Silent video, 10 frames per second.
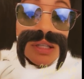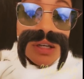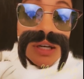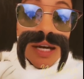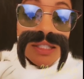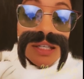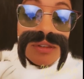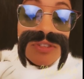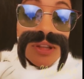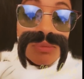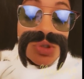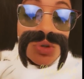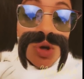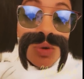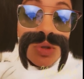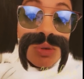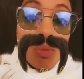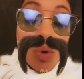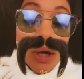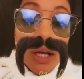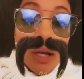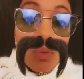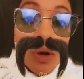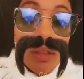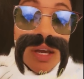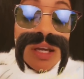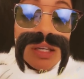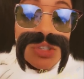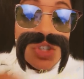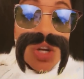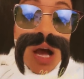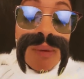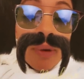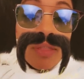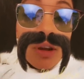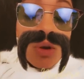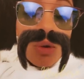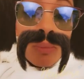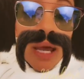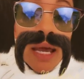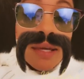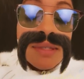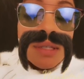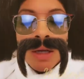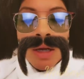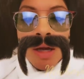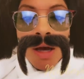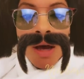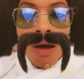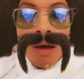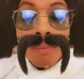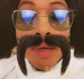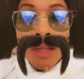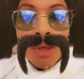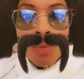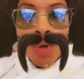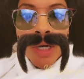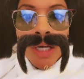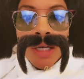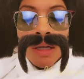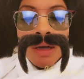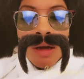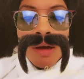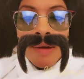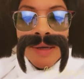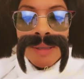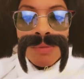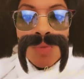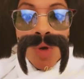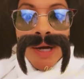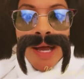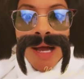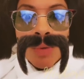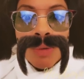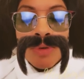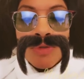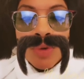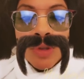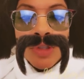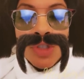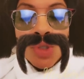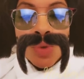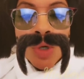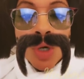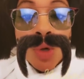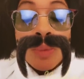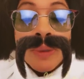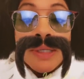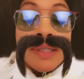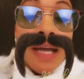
a good idea for them to go in the morning where they can shop at their own pace. Um, in the morning, um, one hour before the store opens, an